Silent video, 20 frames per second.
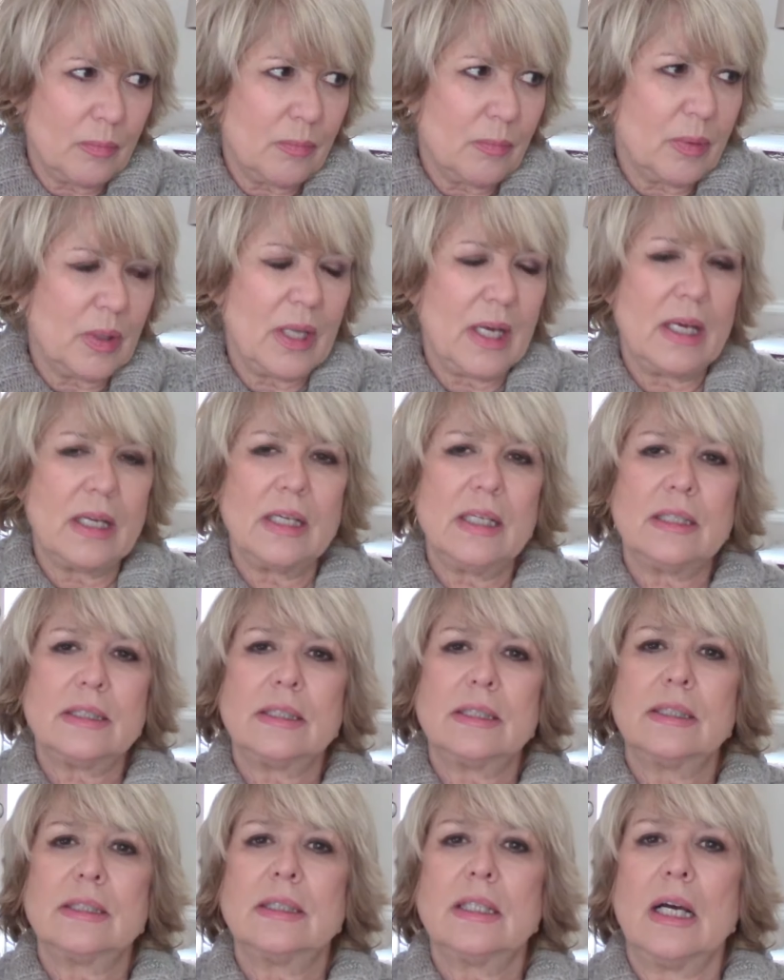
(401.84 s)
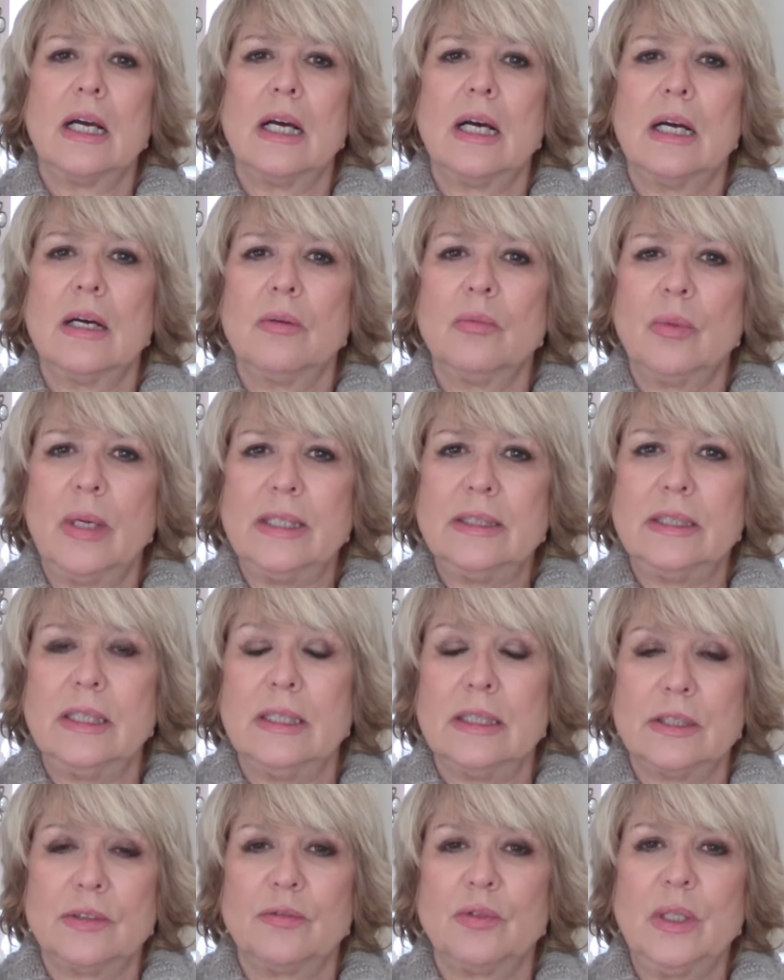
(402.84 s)
planet's uh,
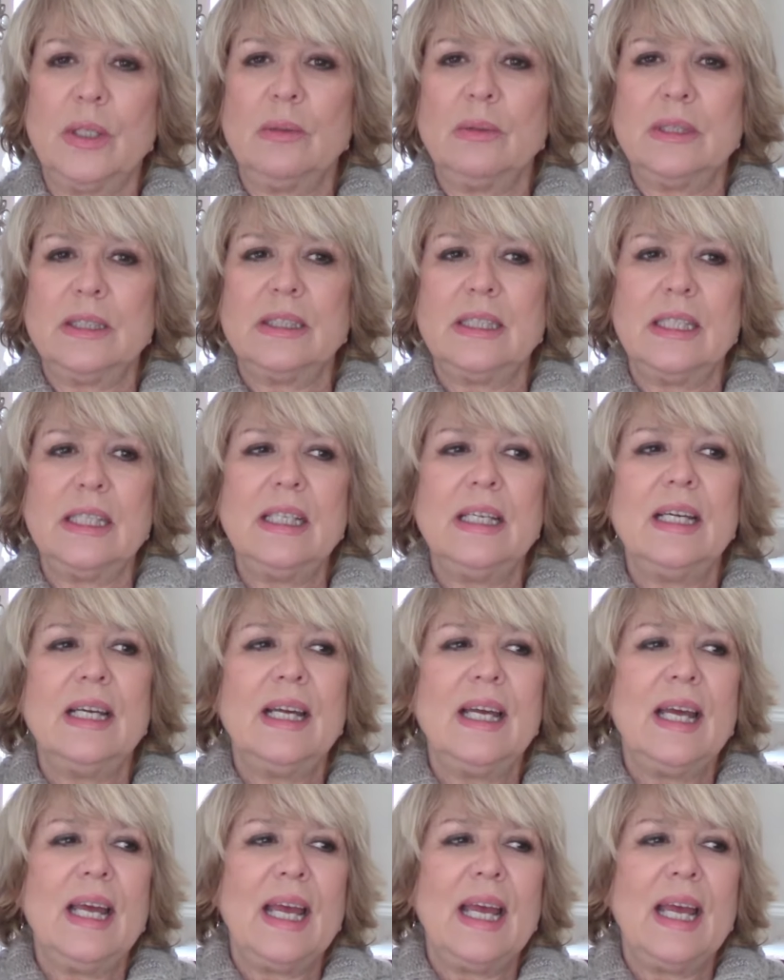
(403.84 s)
raising its frequency,